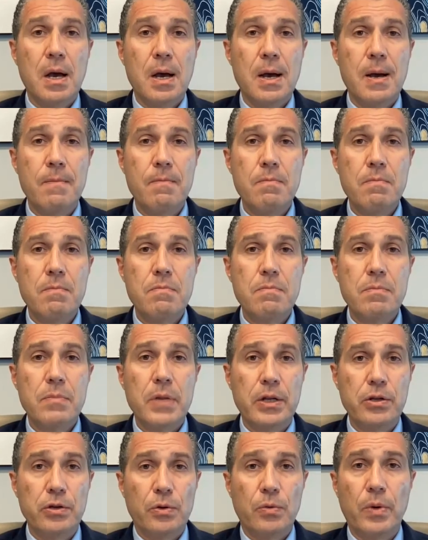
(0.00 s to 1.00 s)
Um,
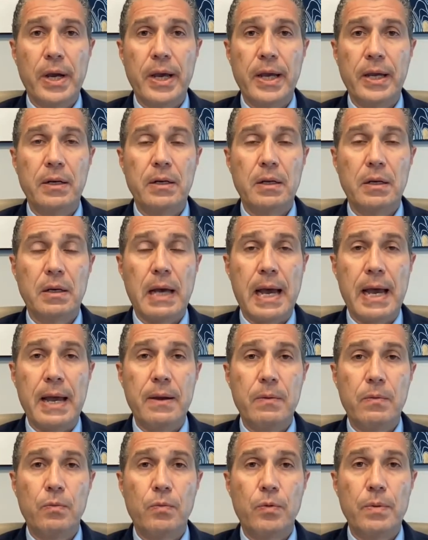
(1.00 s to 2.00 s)
and you're right.
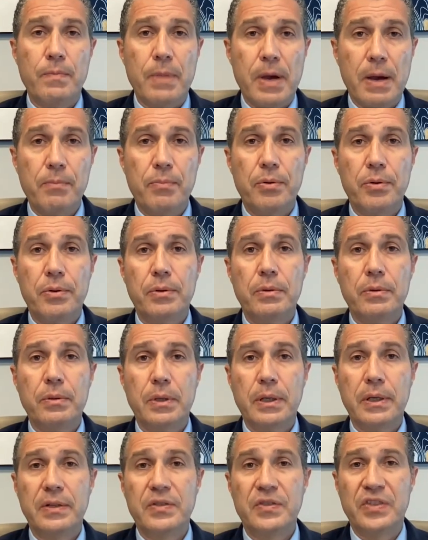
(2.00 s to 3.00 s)
I
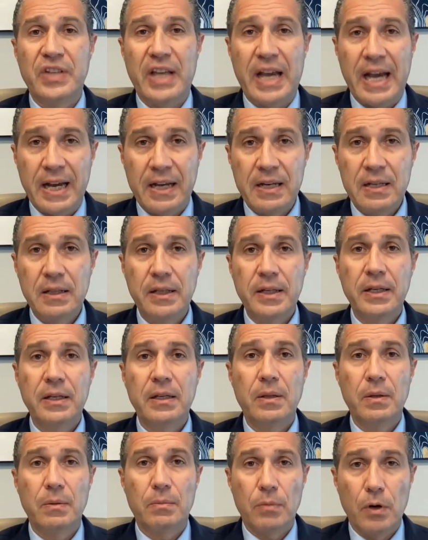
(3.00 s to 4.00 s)
remember
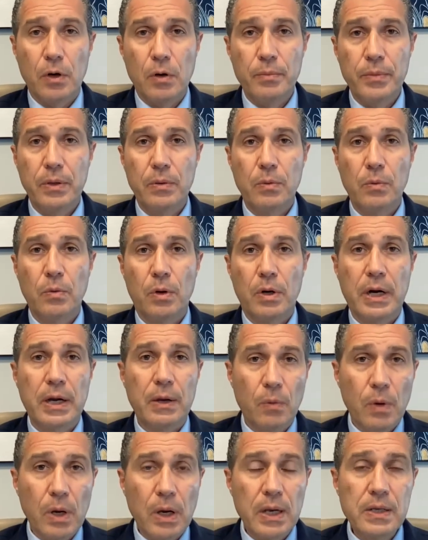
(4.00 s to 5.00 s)
exactly the moment where
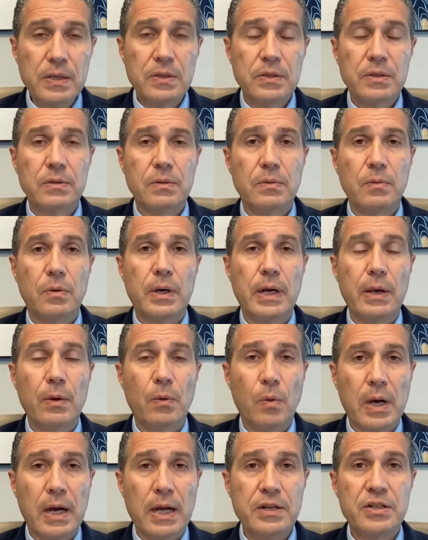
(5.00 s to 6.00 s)
I was when I
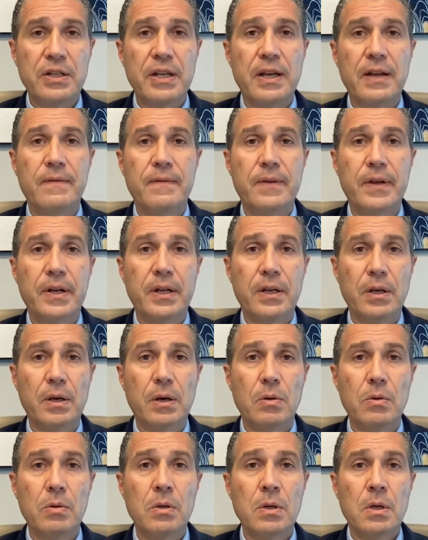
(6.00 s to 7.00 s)
watched that
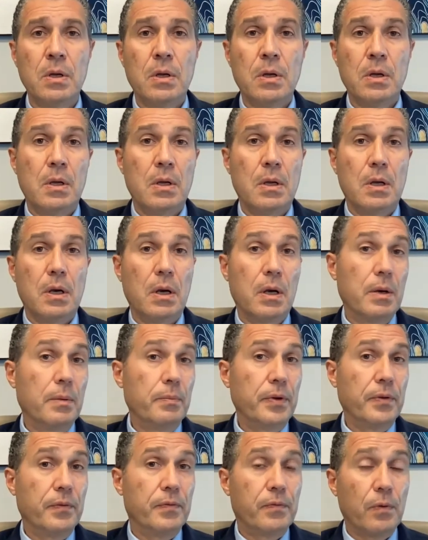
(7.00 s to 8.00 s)
video uh,
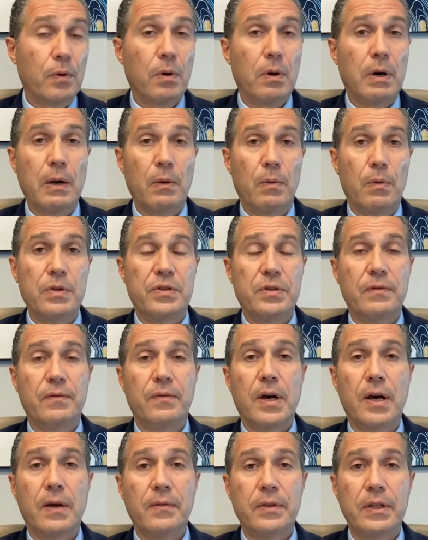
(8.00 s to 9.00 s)
before I was
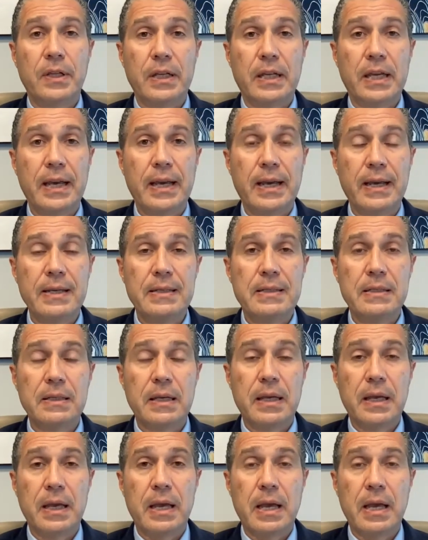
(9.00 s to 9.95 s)
involved in the case.